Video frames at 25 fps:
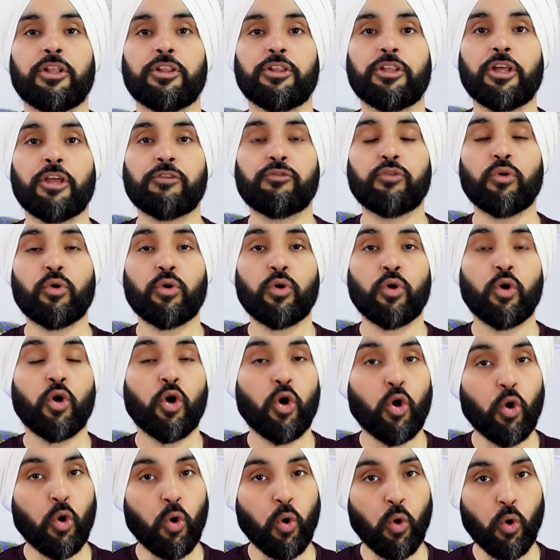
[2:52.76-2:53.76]
Therefore,
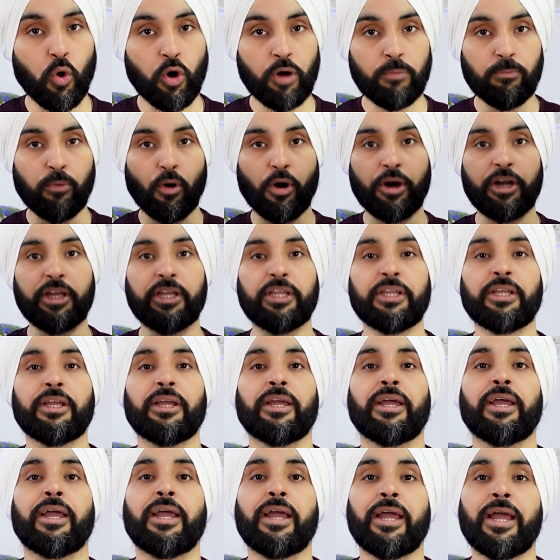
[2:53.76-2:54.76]
whole body
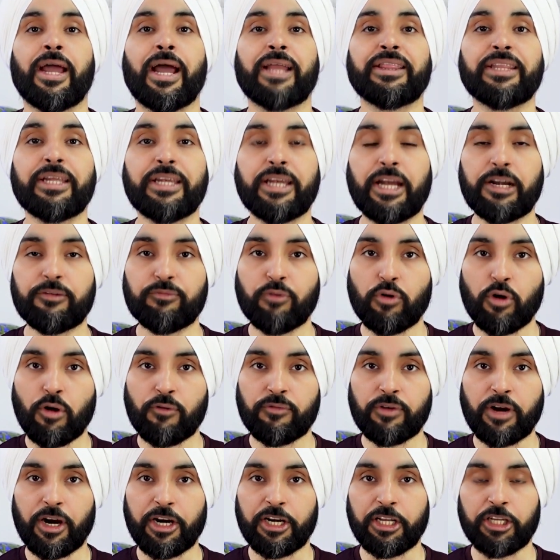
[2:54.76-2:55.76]
and the network
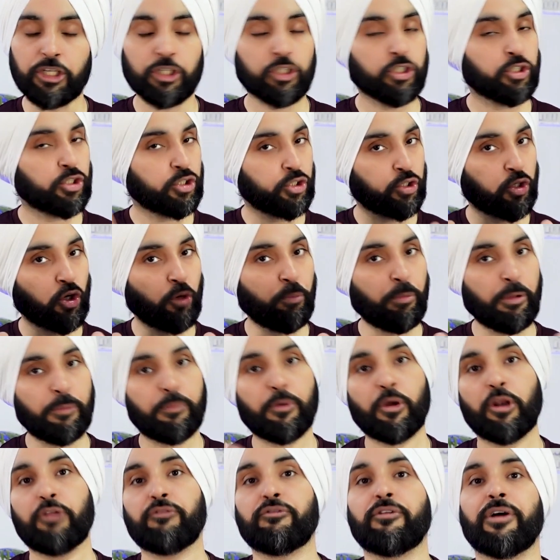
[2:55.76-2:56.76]
of nadis should be
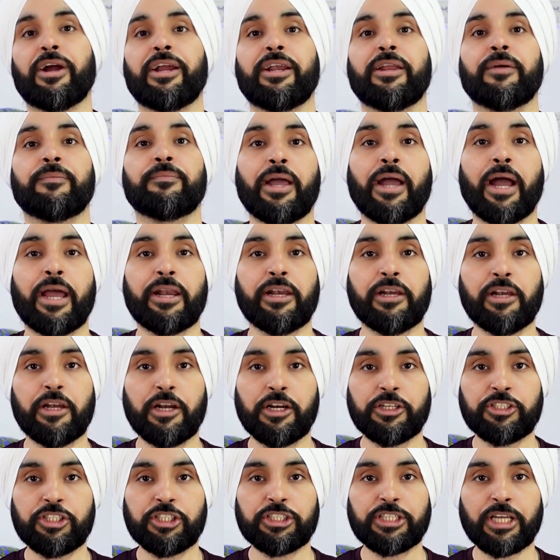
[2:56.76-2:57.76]
purified, and
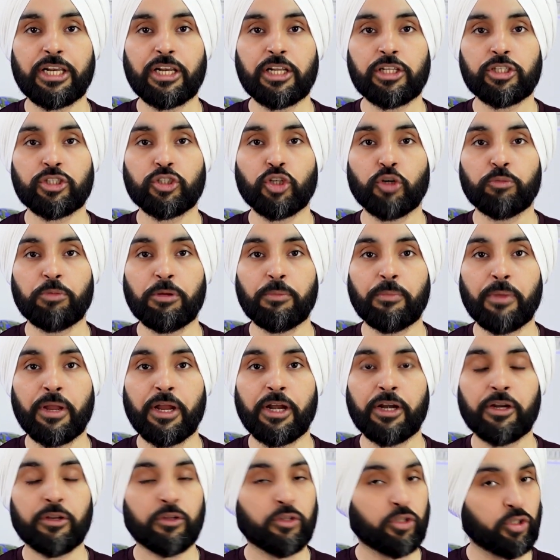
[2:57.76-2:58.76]
energy channels should be
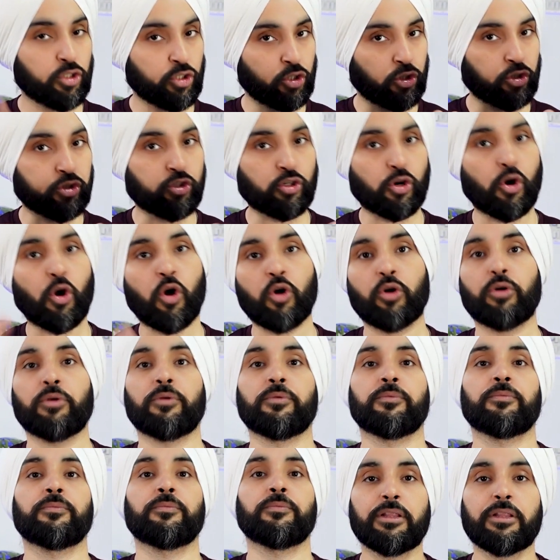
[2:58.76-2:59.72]
made strong.